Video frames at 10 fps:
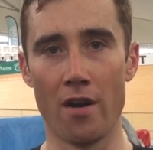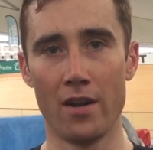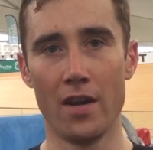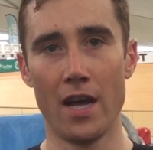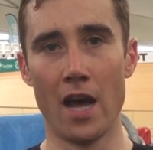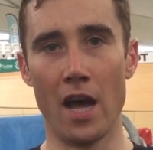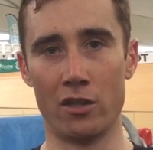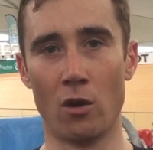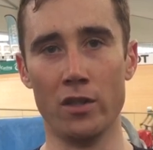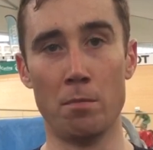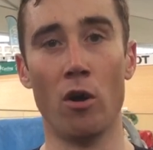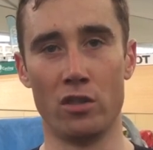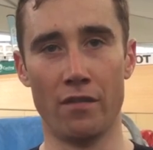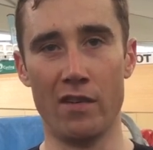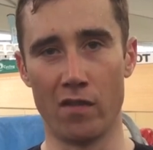Uh, it's always
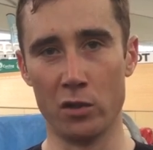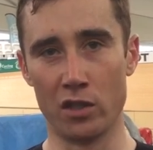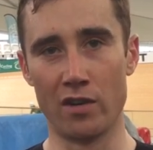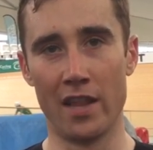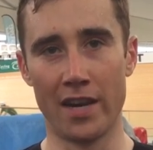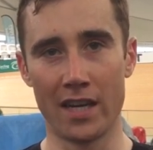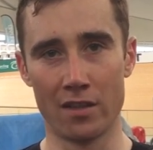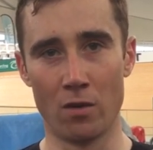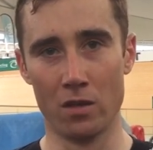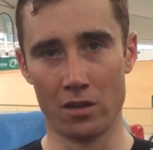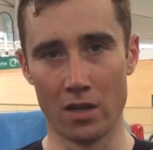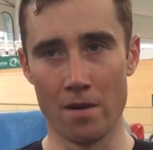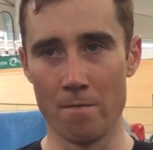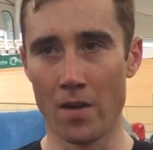positive influences rather than negative ones, and